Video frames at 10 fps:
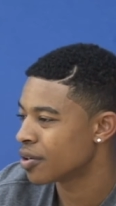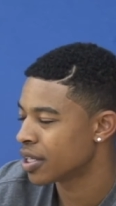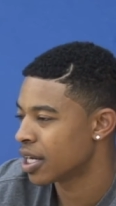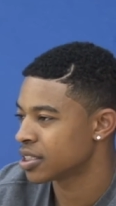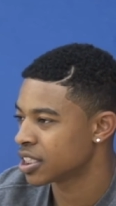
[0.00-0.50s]

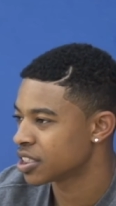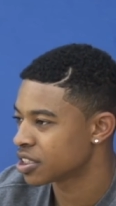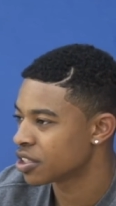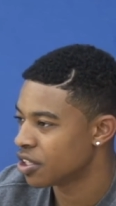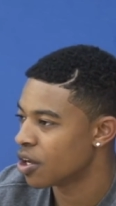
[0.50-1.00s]
and I
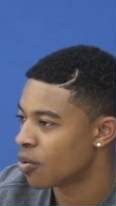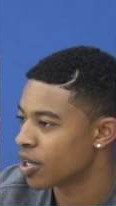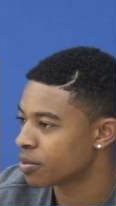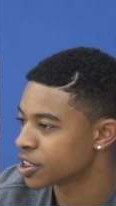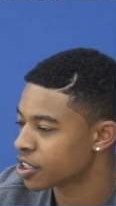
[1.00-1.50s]
just, you know,
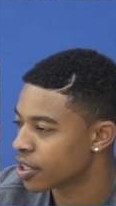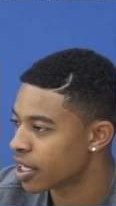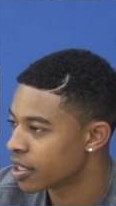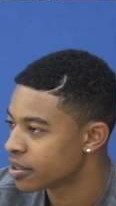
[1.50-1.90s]
want him to show that.